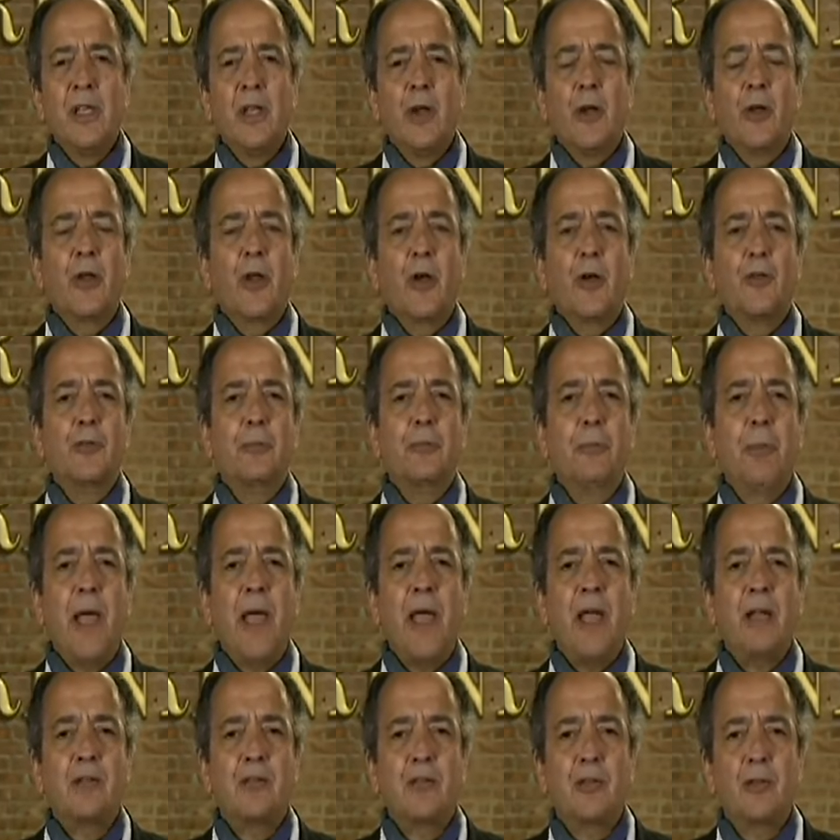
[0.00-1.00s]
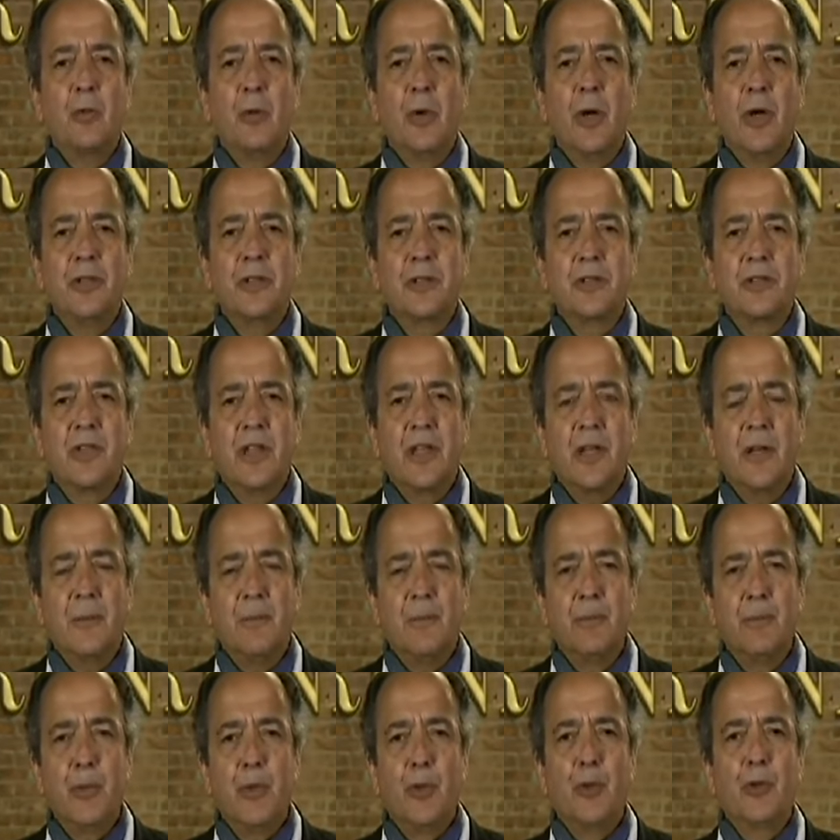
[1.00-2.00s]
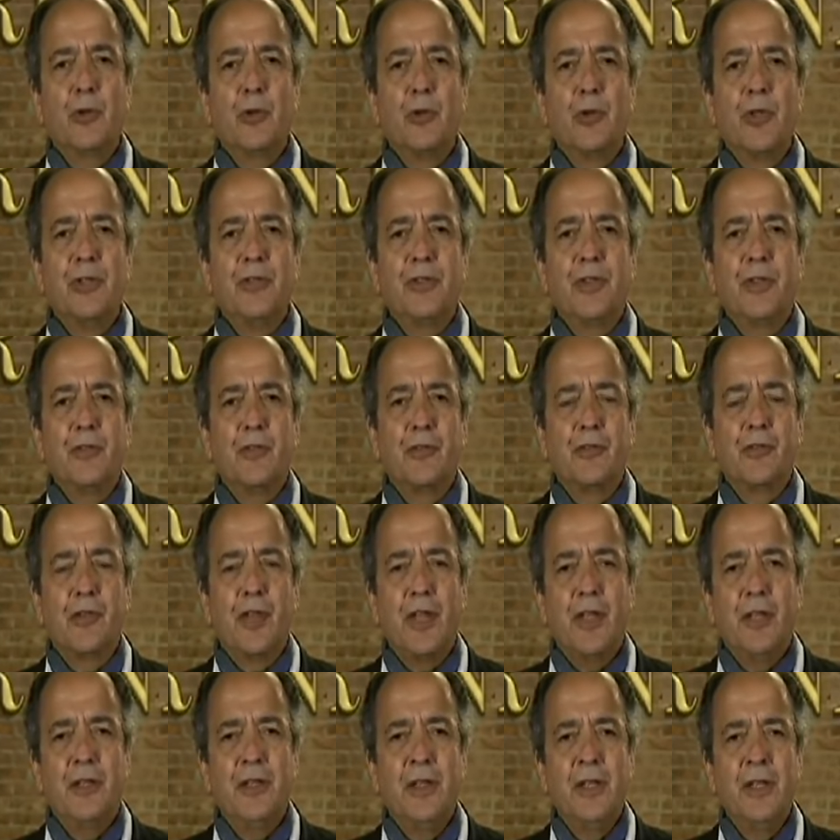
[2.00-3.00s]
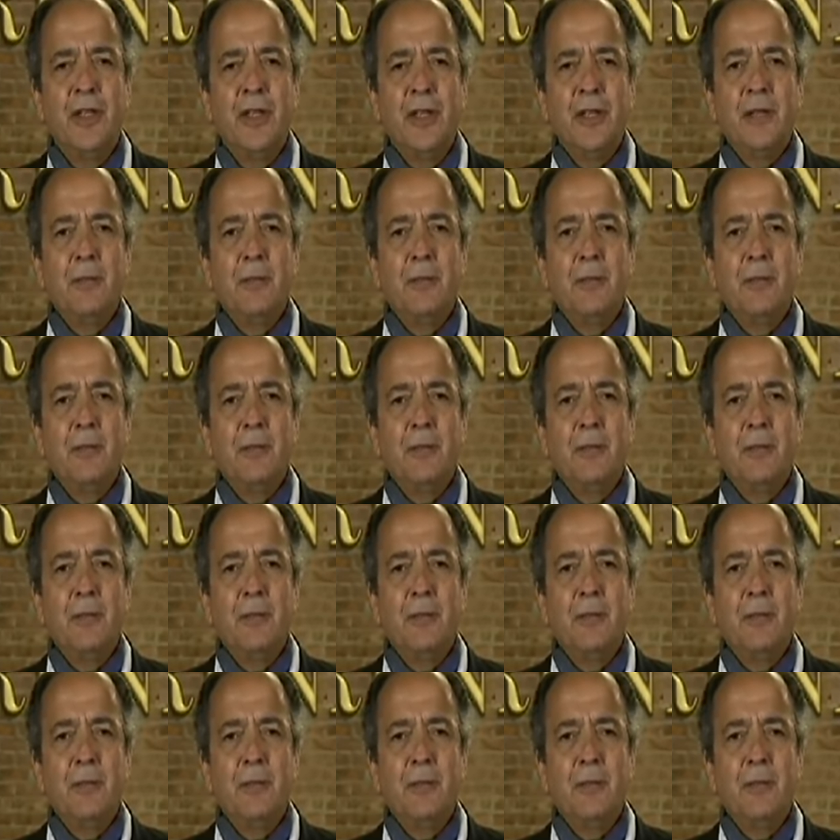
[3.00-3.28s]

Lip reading: You know, it goes back to what Bill Clinton said